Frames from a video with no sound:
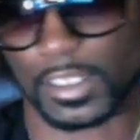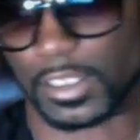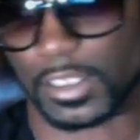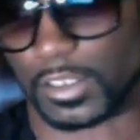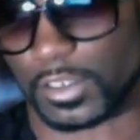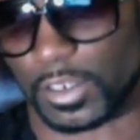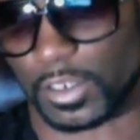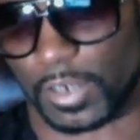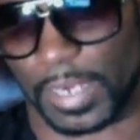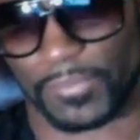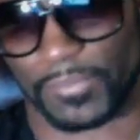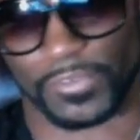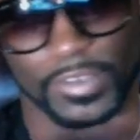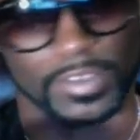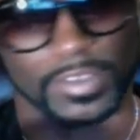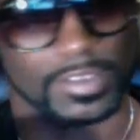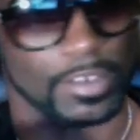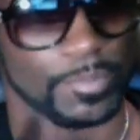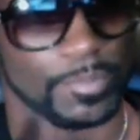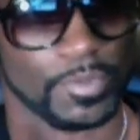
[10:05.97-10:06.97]
You know, I feel
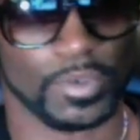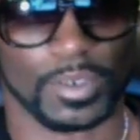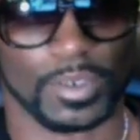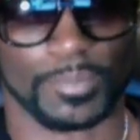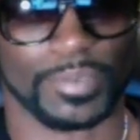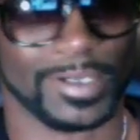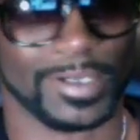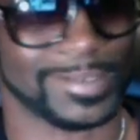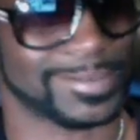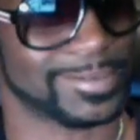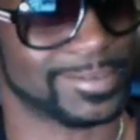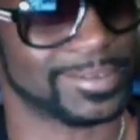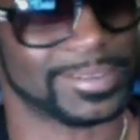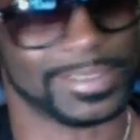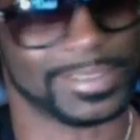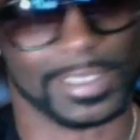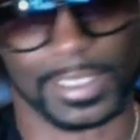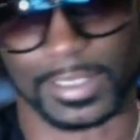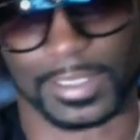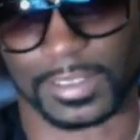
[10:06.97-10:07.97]
it's going to be one of the products going to
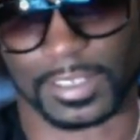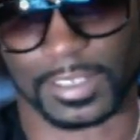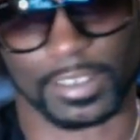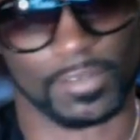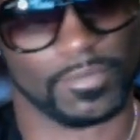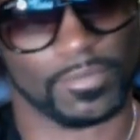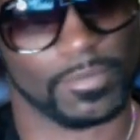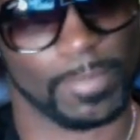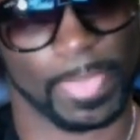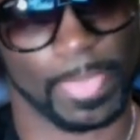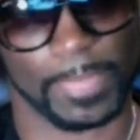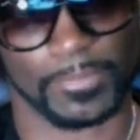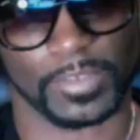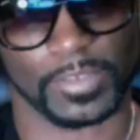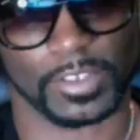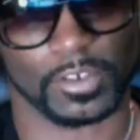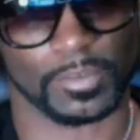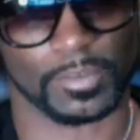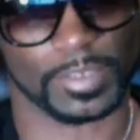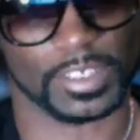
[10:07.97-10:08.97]
sell itself. You
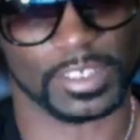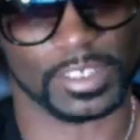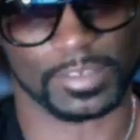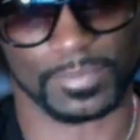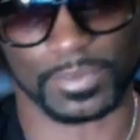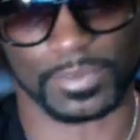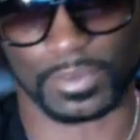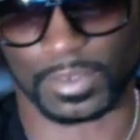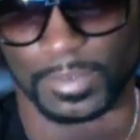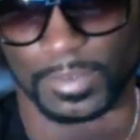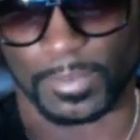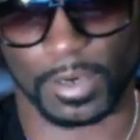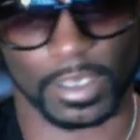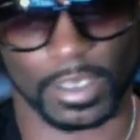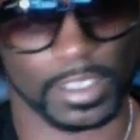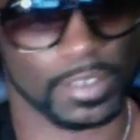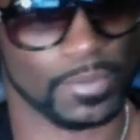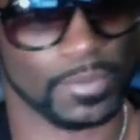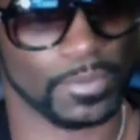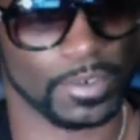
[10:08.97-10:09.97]
know, because if you're in the
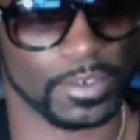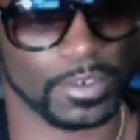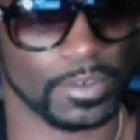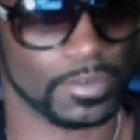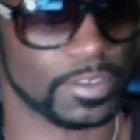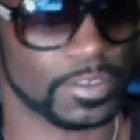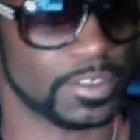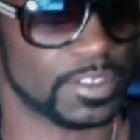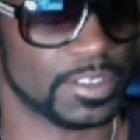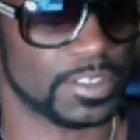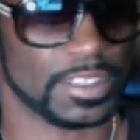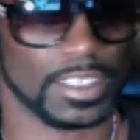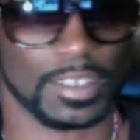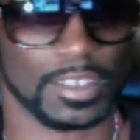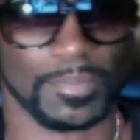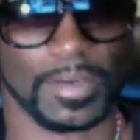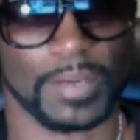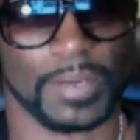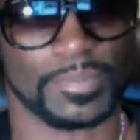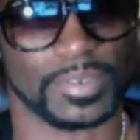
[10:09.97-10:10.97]
marketing world, just think
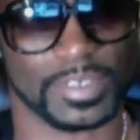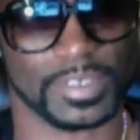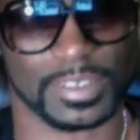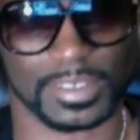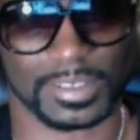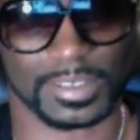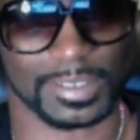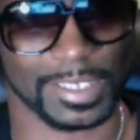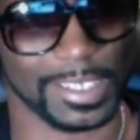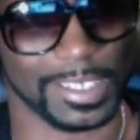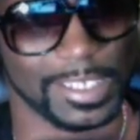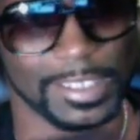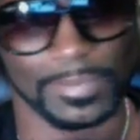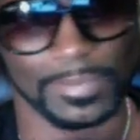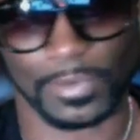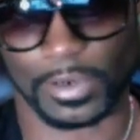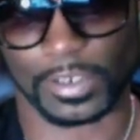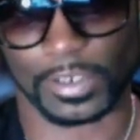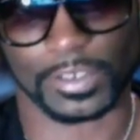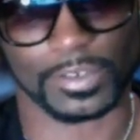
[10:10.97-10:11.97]
about presenting this to any
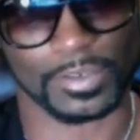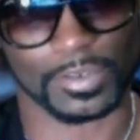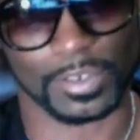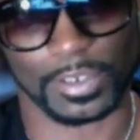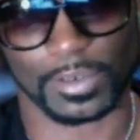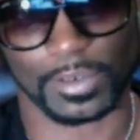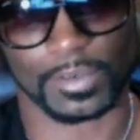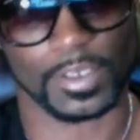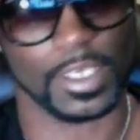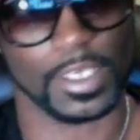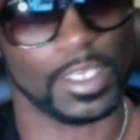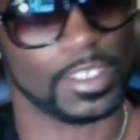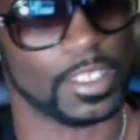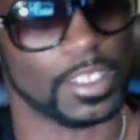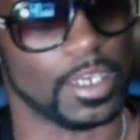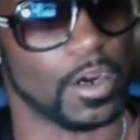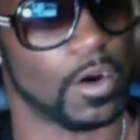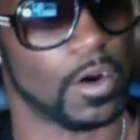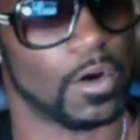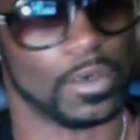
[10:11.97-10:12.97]
market you know, they
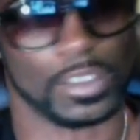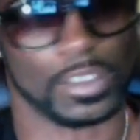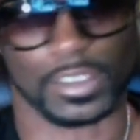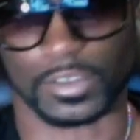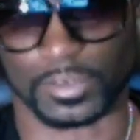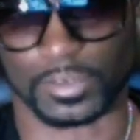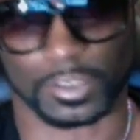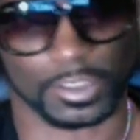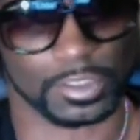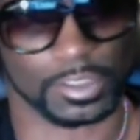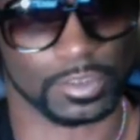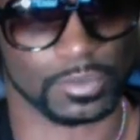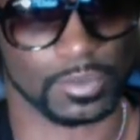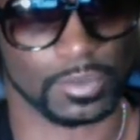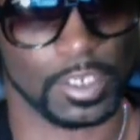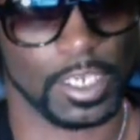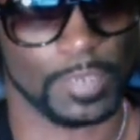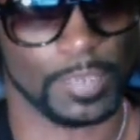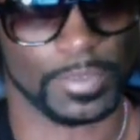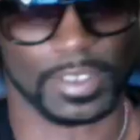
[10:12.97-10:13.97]
all can use this too.
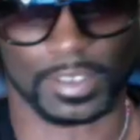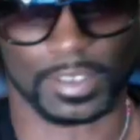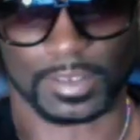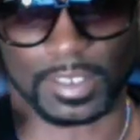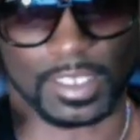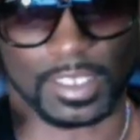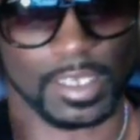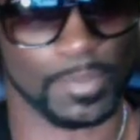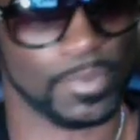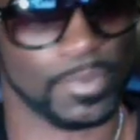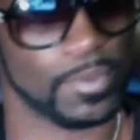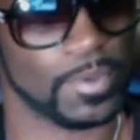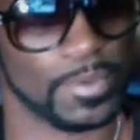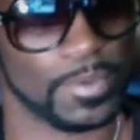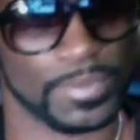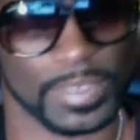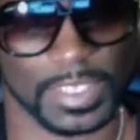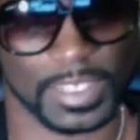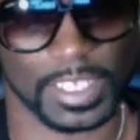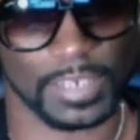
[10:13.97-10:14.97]
Because the number one
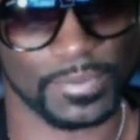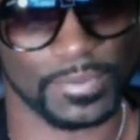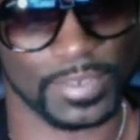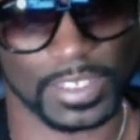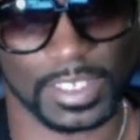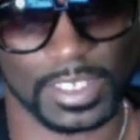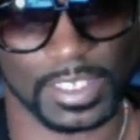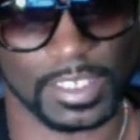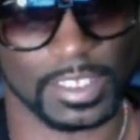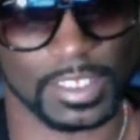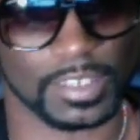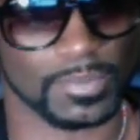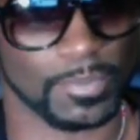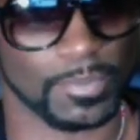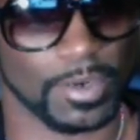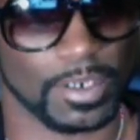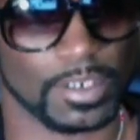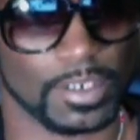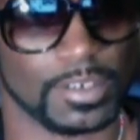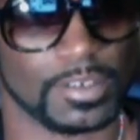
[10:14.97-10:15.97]
we thing we need as
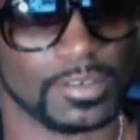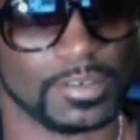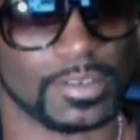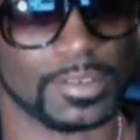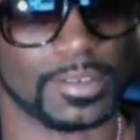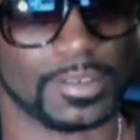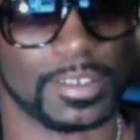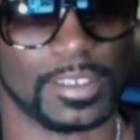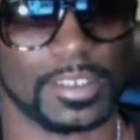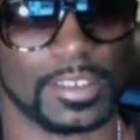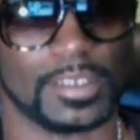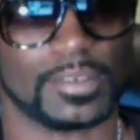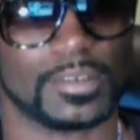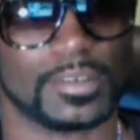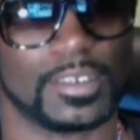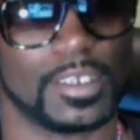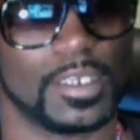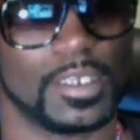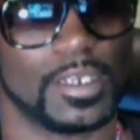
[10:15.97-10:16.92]
marketers is leads.